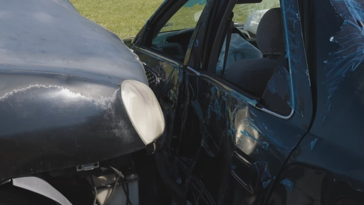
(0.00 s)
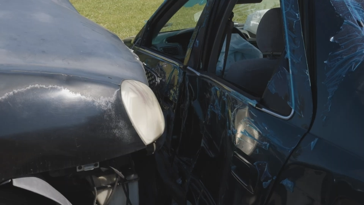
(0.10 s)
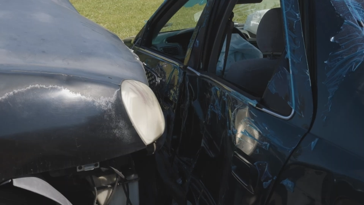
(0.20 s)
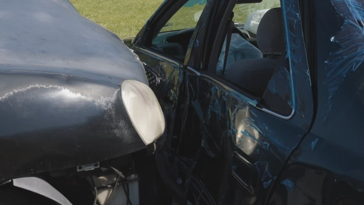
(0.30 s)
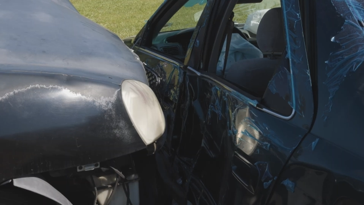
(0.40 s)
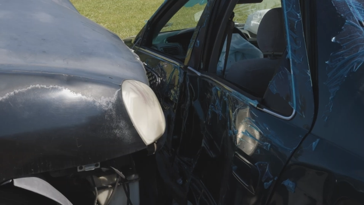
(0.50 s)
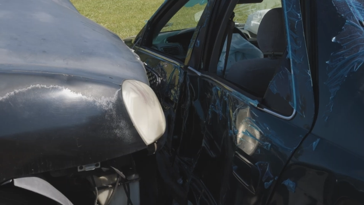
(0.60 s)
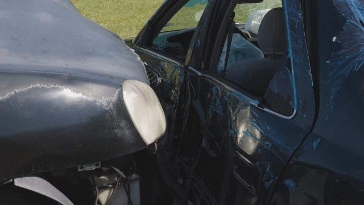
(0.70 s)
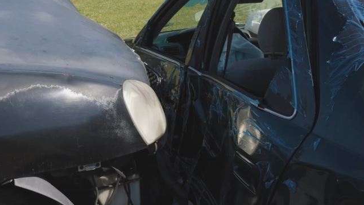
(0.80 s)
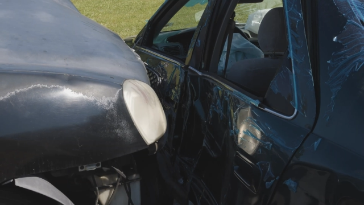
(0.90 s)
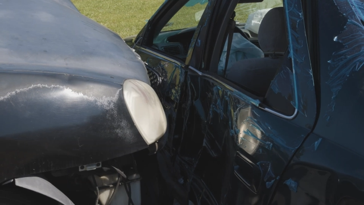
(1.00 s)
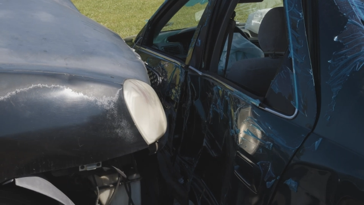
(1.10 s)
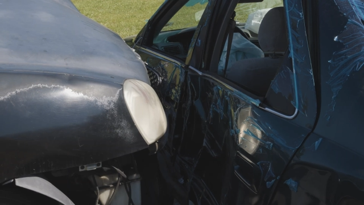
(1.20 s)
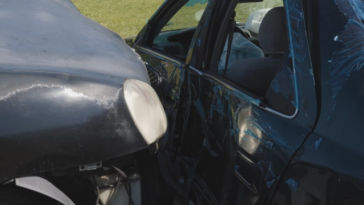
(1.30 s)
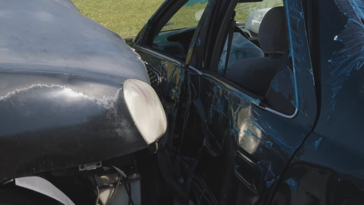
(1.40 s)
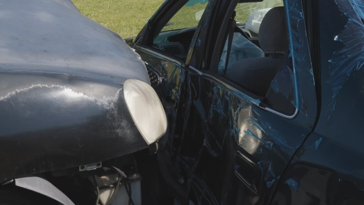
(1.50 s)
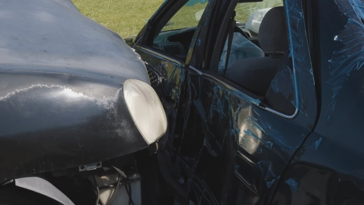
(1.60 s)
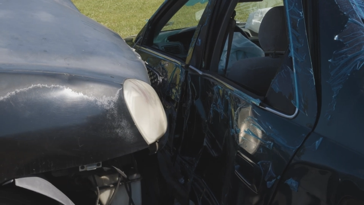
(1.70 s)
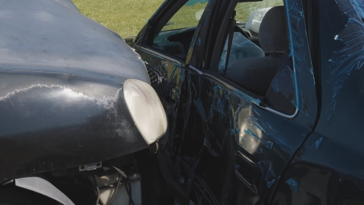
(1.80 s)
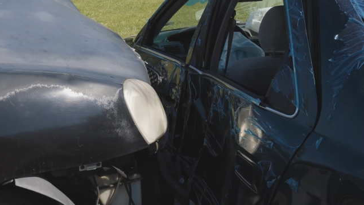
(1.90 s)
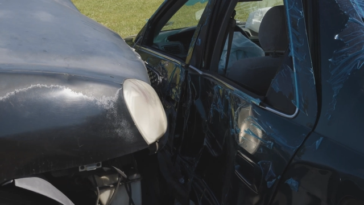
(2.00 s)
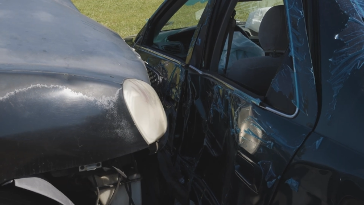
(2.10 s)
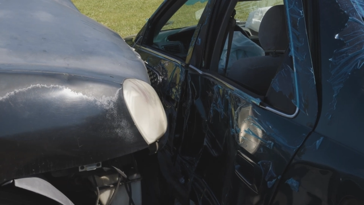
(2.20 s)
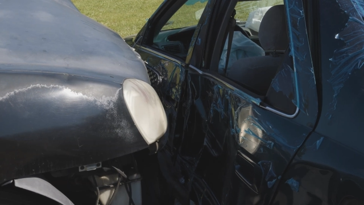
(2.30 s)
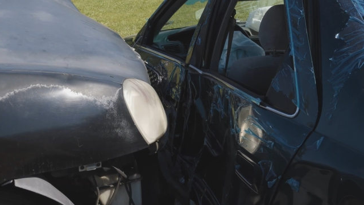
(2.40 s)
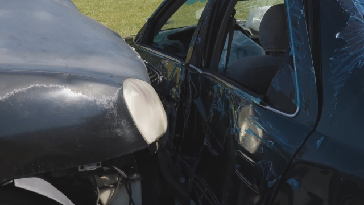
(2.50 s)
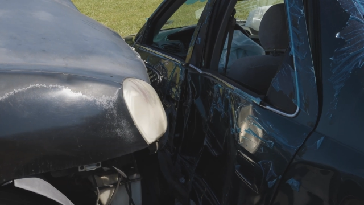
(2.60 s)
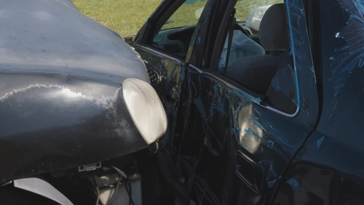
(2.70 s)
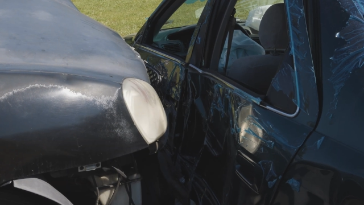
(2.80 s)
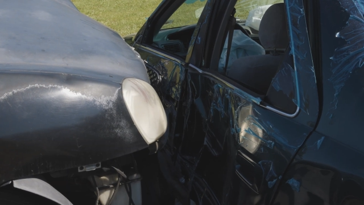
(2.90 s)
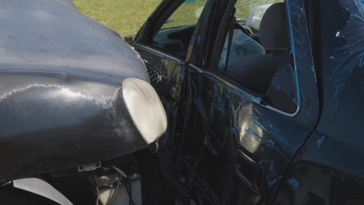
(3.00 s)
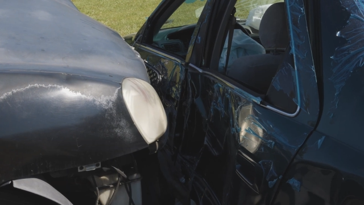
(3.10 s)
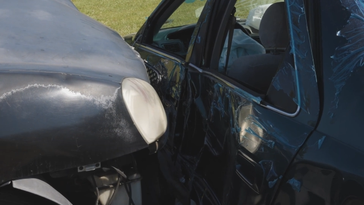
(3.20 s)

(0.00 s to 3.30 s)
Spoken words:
No face is visible, so there are no lips to read.